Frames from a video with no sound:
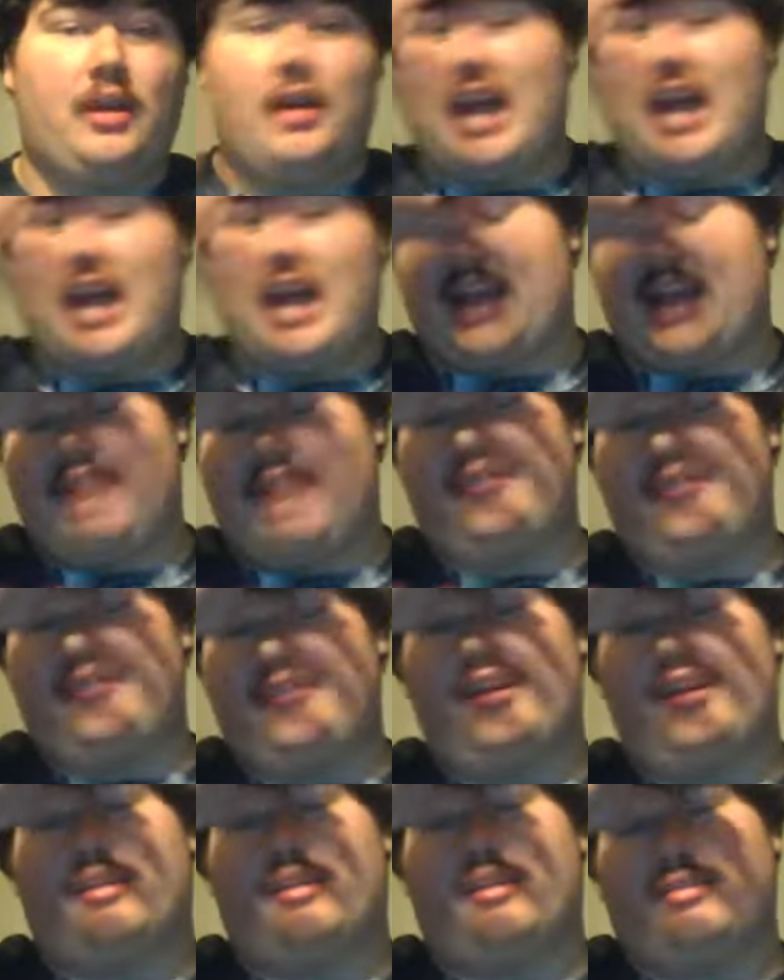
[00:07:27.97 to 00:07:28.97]
Heck, I've
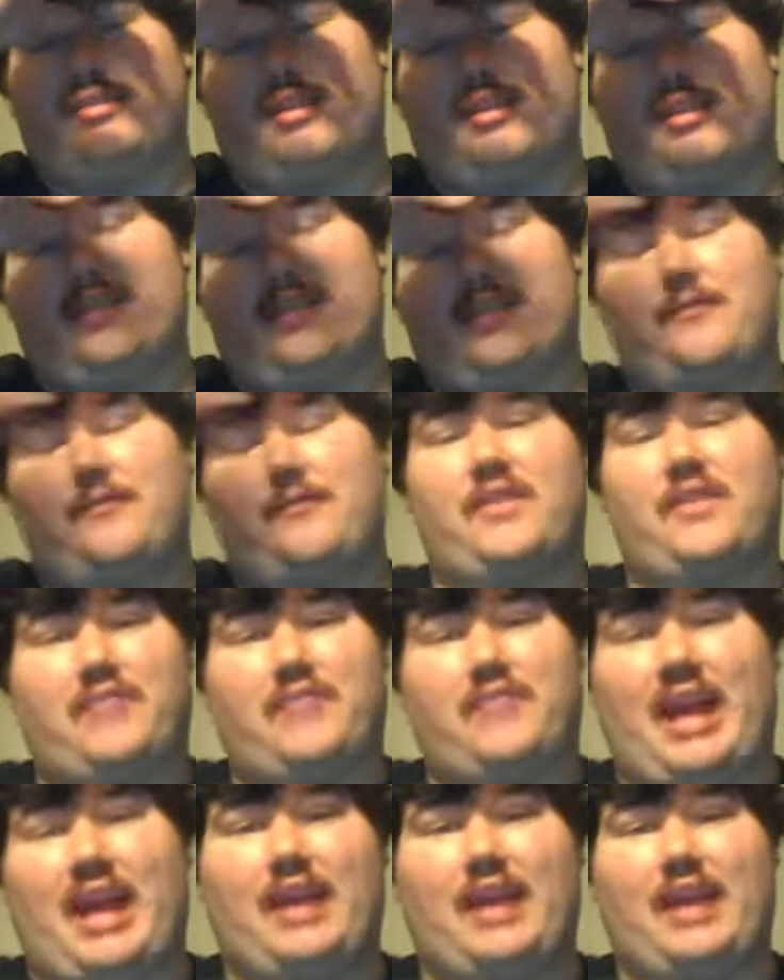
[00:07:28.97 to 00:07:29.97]
done
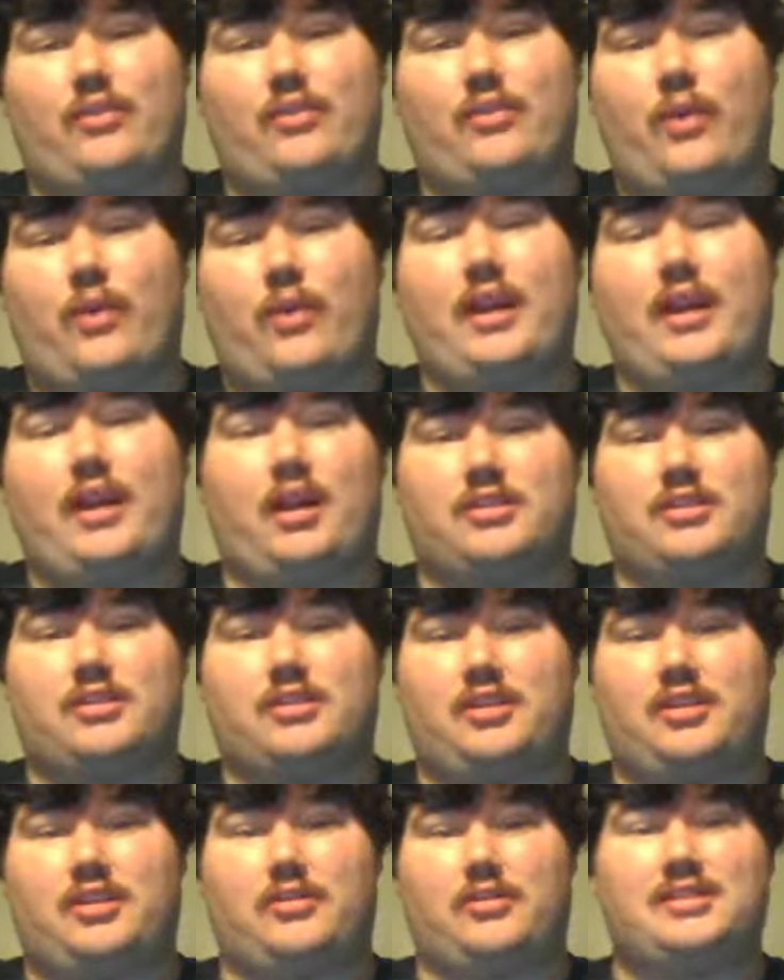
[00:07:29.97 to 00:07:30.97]
$15, $20 to
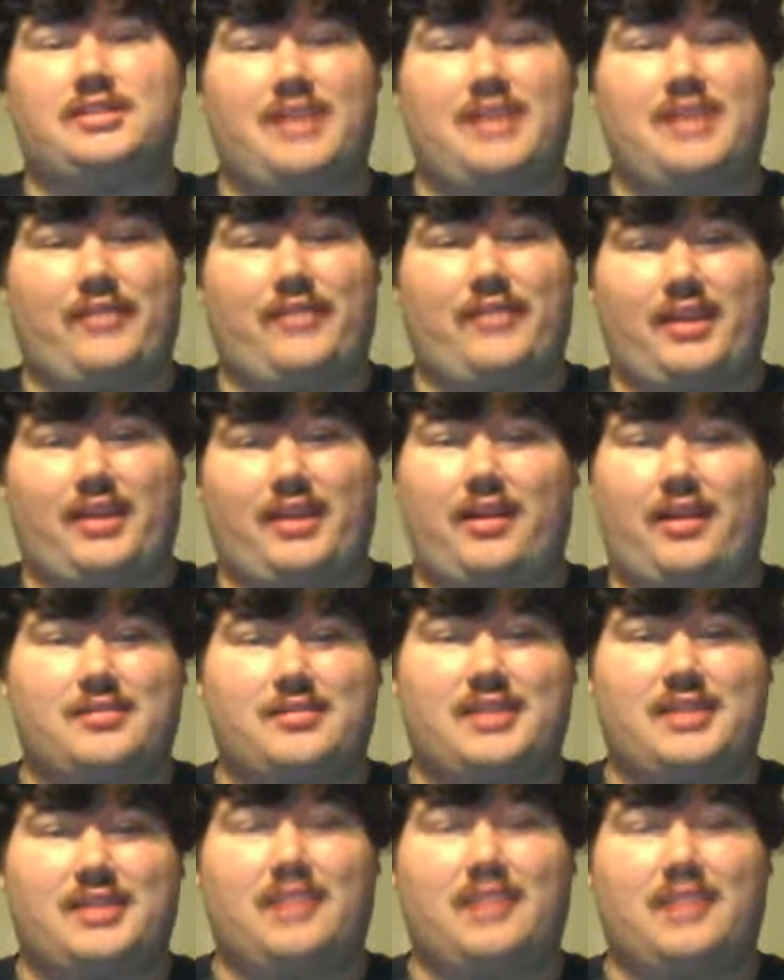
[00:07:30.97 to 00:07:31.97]
do a $70
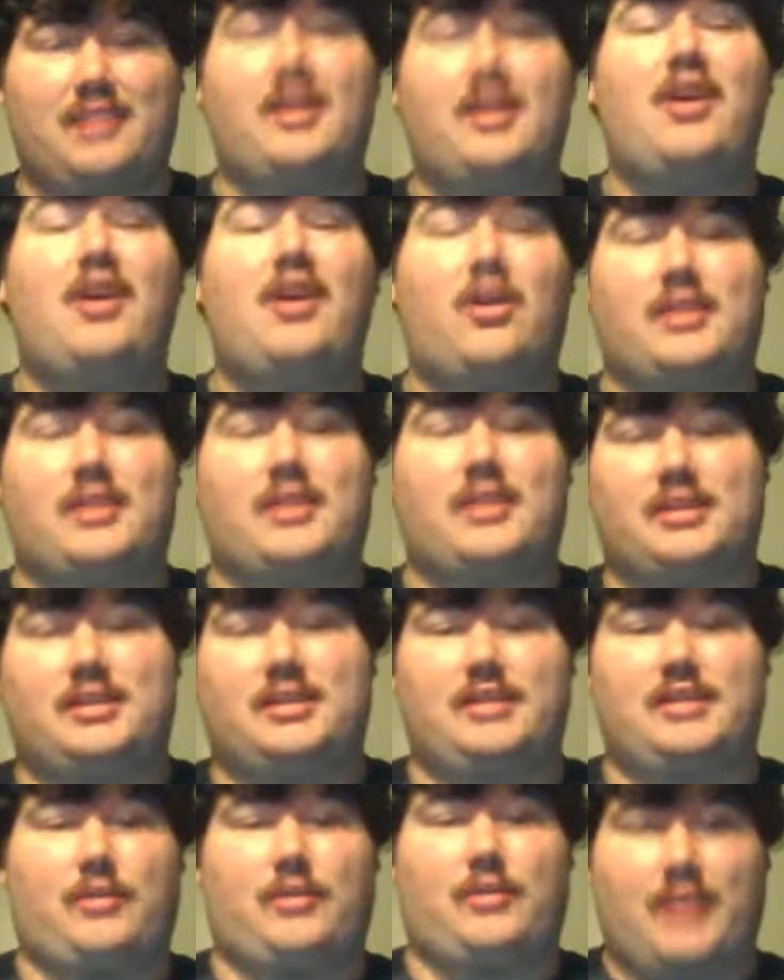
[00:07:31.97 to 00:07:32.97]
sale, only because
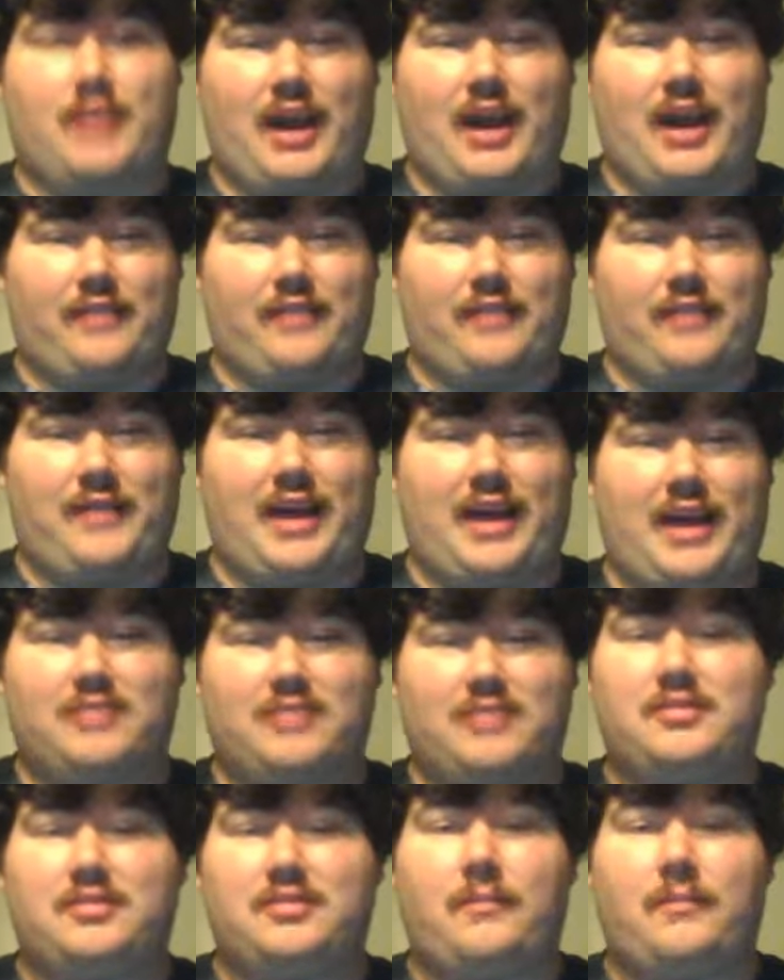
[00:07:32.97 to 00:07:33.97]
they were kind of fast.